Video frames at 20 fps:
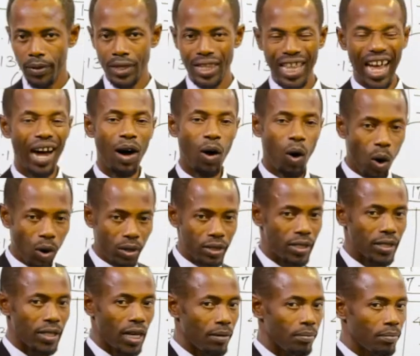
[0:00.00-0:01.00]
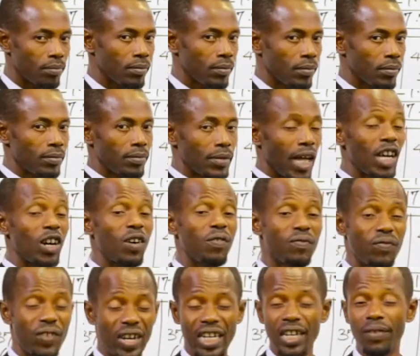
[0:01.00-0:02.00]
They are all the same. That your
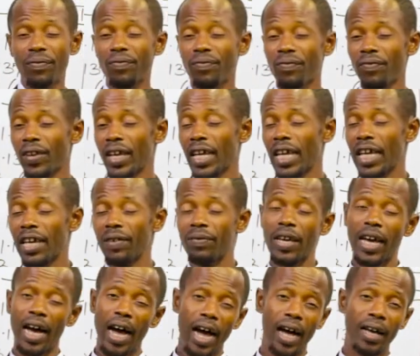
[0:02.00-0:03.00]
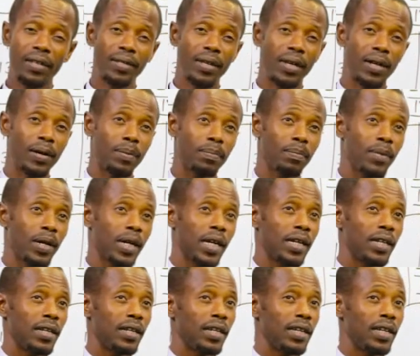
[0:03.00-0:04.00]
friend, if he has the
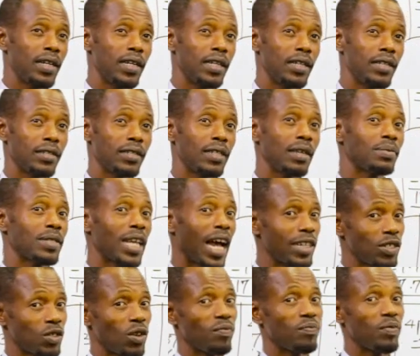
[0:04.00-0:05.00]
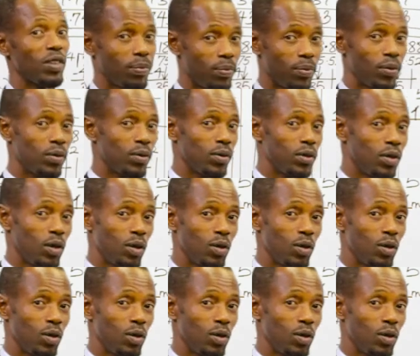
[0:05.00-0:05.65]
same size of people,